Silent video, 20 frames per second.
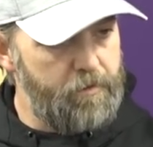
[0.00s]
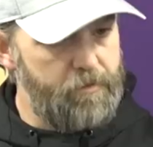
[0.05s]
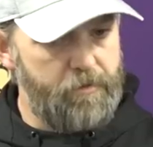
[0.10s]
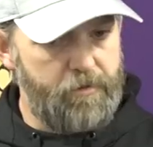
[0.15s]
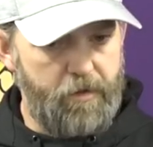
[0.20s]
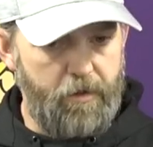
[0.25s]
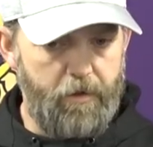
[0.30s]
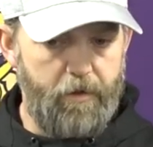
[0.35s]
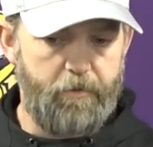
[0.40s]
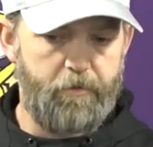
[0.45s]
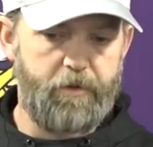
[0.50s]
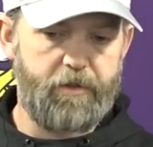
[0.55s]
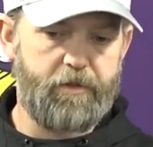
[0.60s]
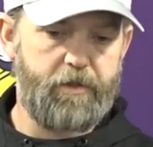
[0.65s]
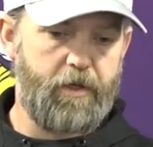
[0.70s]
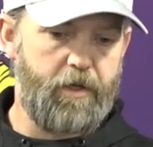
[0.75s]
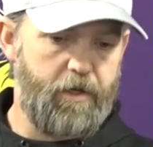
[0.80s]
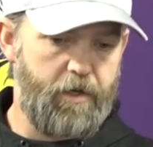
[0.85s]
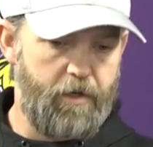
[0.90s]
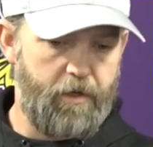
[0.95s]
So it
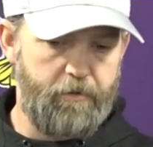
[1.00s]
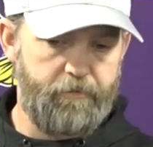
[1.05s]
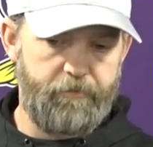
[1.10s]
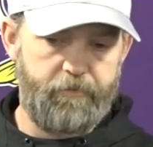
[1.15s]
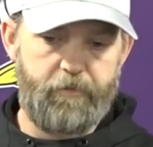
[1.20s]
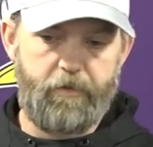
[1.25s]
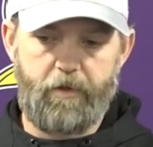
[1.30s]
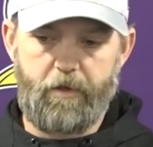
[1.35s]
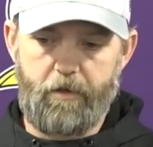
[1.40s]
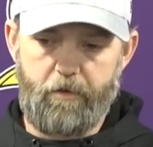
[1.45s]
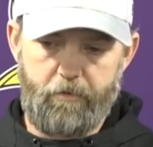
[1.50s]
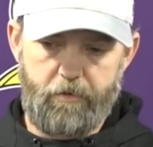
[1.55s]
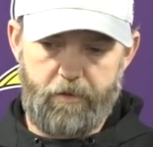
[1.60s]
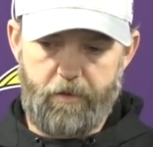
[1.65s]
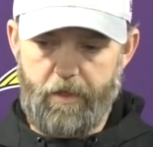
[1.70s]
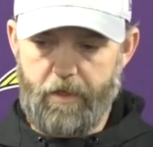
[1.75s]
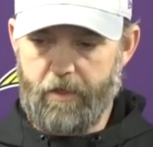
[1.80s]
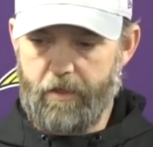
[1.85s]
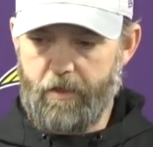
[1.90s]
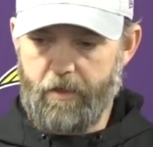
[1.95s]
was
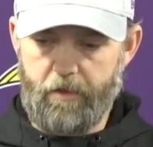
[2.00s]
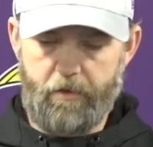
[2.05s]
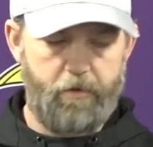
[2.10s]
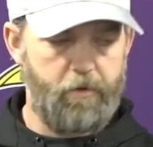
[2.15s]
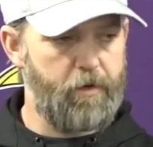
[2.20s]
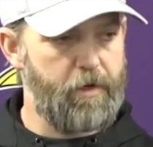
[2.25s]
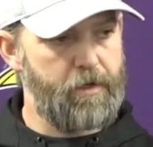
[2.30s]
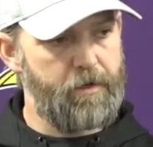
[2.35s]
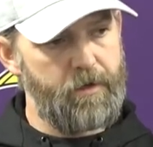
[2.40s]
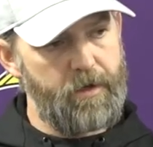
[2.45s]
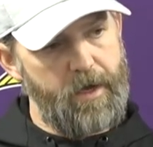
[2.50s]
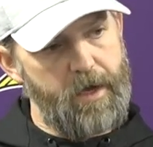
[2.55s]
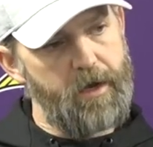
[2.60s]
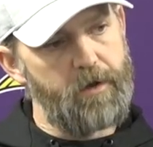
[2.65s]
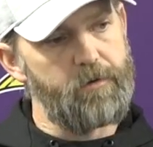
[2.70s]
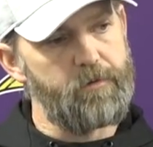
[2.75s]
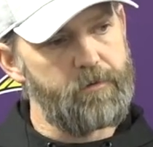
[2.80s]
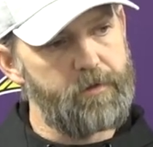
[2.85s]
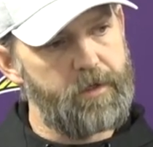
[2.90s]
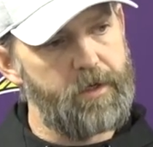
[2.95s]
like a quick
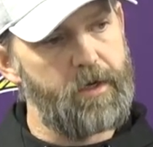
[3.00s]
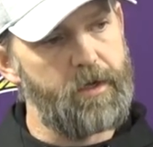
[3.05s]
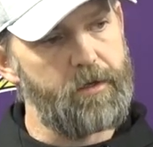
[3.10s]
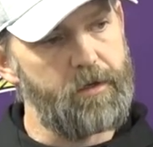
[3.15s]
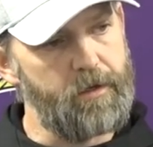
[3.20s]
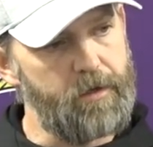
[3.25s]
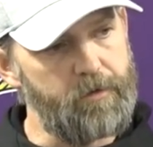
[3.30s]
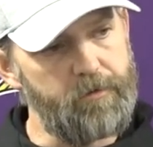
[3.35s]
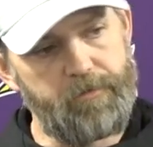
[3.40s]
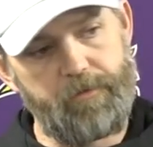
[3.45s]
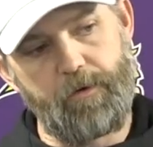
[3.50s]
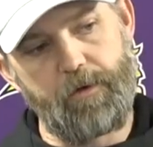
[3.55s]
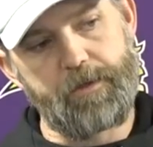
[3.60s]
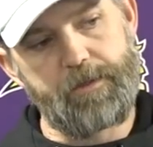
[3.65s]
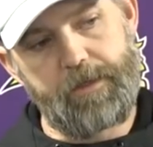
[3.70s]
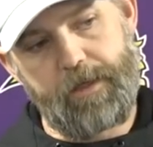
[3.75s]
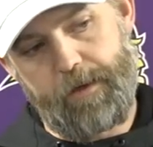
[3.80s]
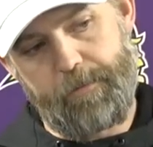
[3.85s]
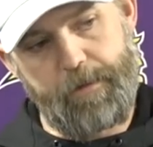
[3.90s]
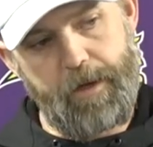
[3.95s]
out cut, like a
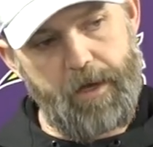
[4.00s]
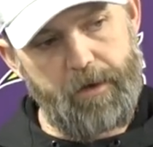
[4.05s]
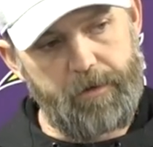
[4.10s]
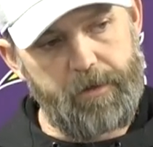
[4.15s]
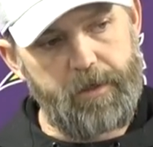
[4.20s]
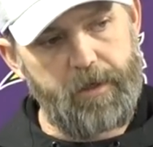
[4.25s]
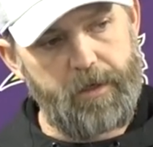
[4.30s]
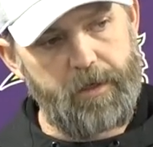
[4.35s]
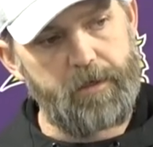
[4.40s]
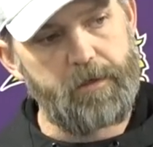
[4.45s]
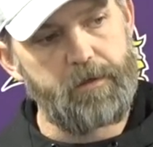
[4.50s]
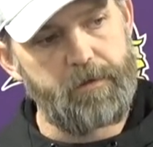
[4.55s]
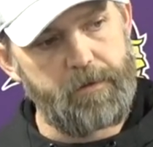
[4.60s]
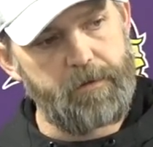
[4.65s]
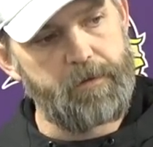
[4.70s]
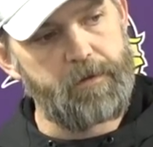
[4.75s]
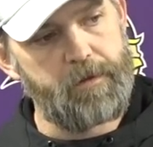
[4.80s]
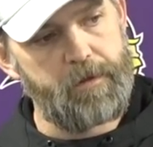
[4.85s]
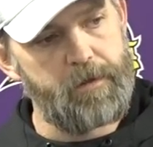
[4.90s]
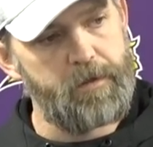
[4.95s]
four-step out cut
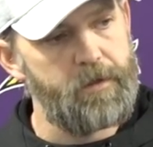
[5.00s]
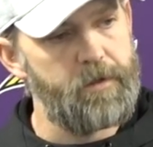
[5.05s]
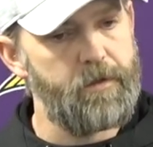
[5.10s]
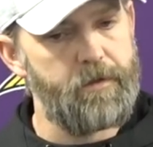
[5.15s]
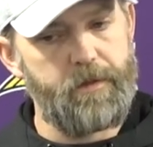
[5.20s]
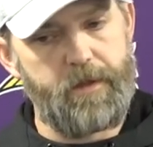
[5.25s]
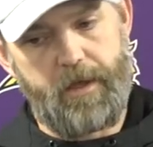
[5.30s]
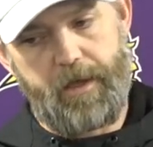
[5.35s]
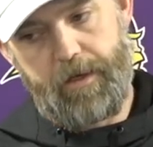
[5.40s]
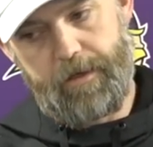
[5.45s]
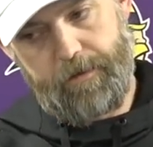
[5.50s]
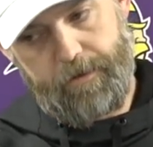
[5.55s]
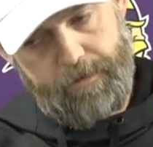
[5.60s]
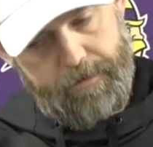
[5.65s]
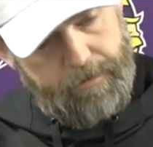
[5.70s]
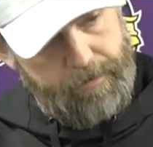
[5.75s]
that